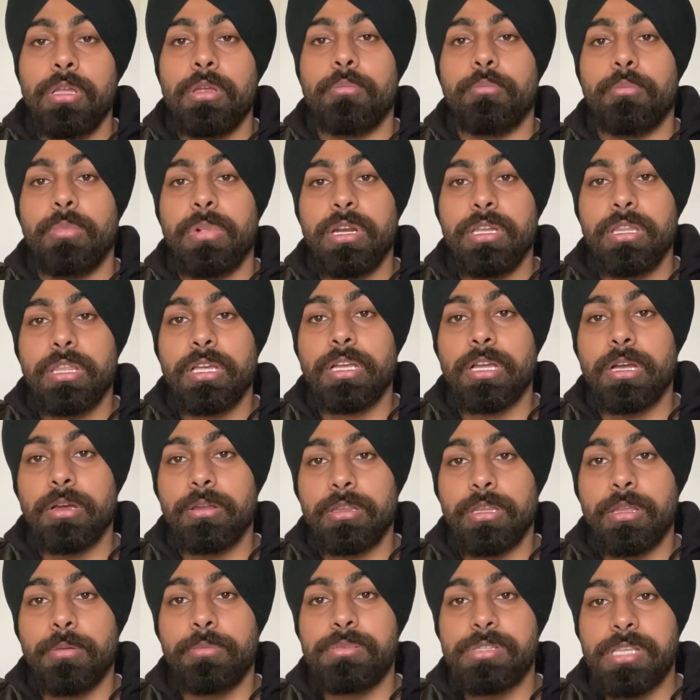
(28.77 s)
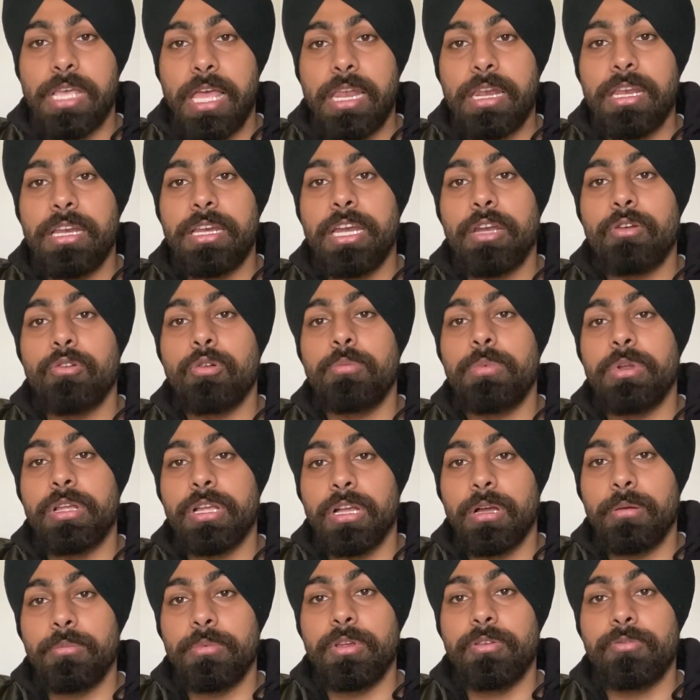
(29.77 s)
But the salary that will be
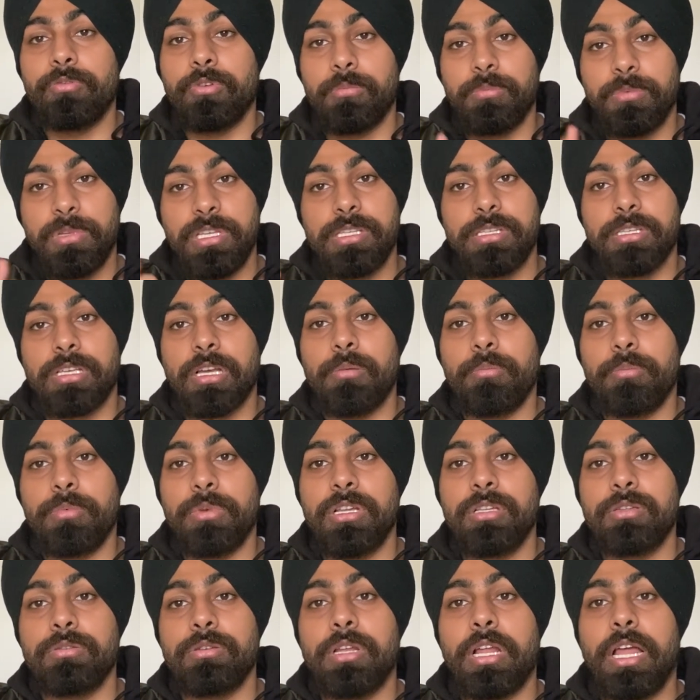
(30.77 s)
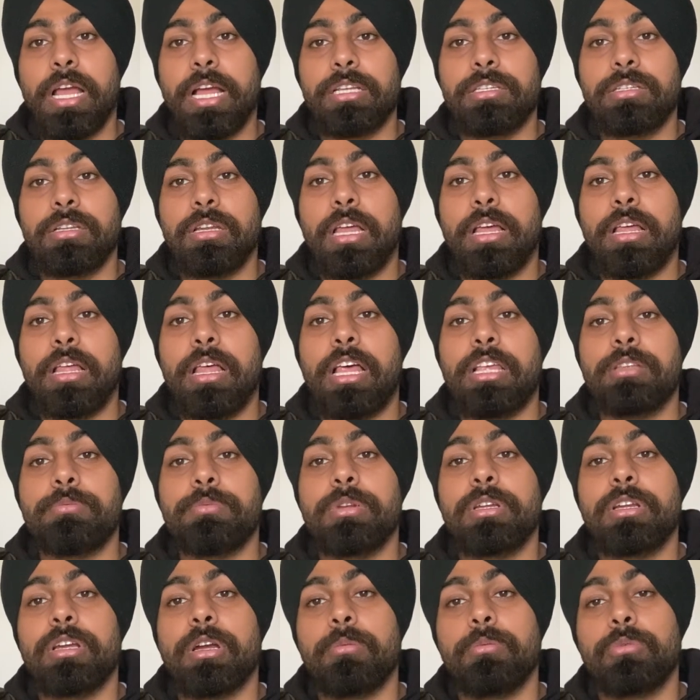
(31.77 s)
coming from these companies will actually has
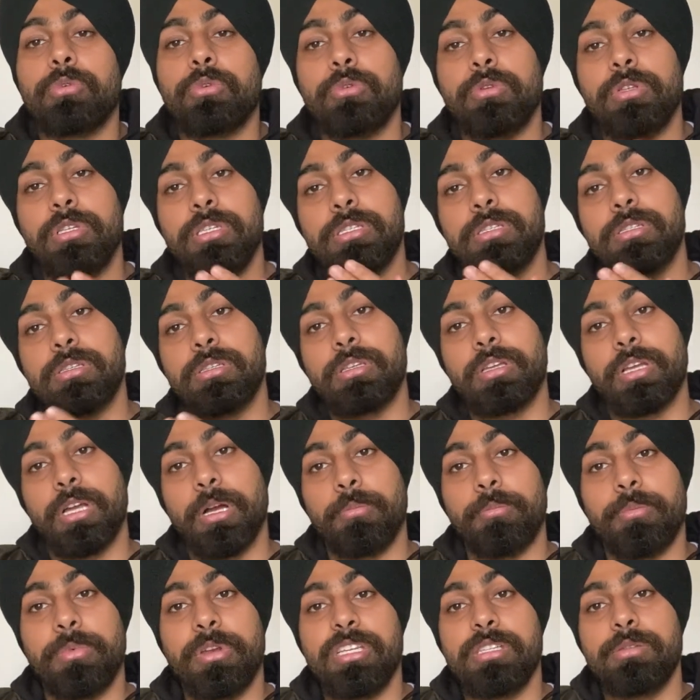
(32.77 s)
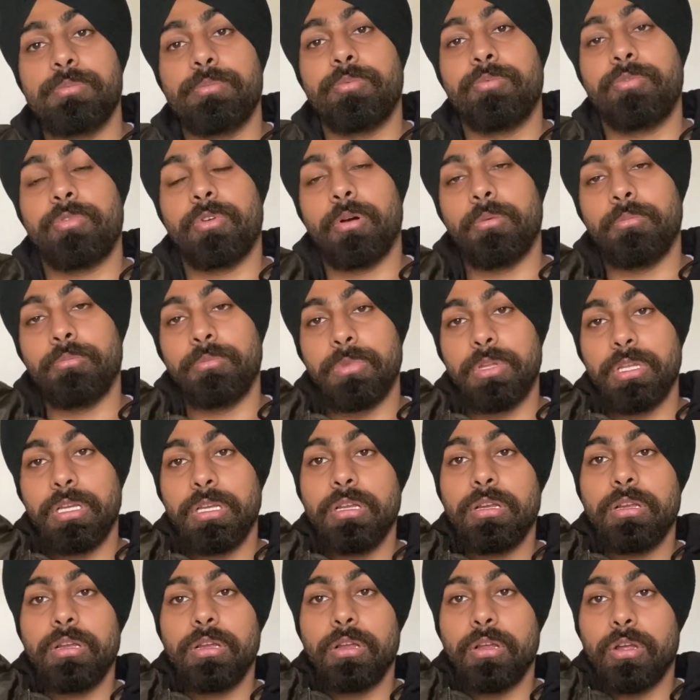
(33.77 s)
been come to these companies from the
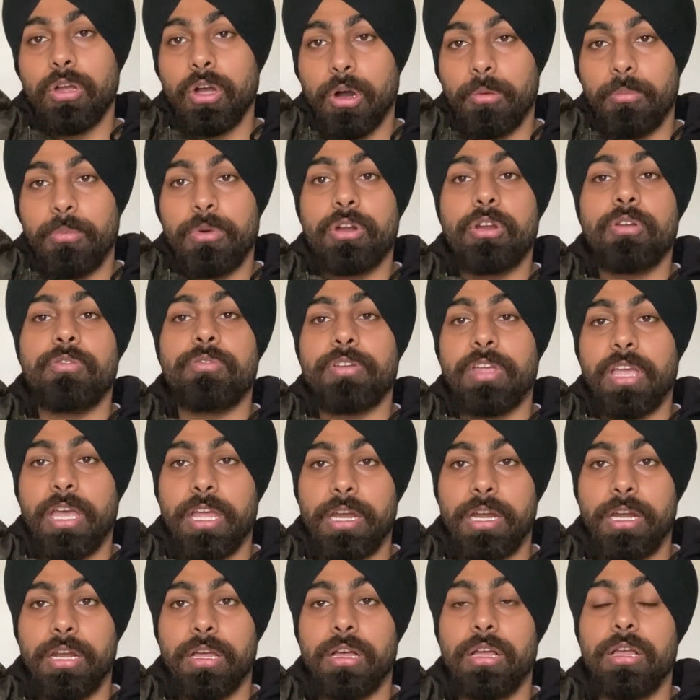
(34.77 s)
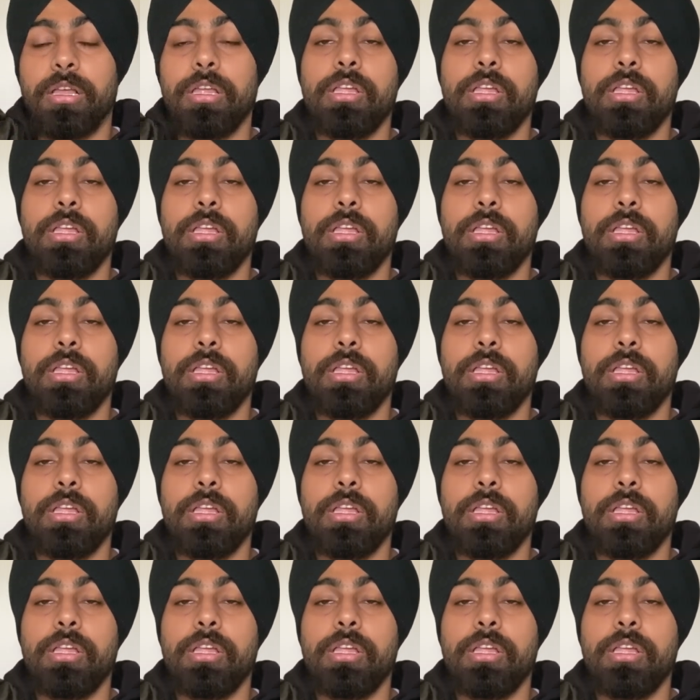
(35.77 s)
government of Canada.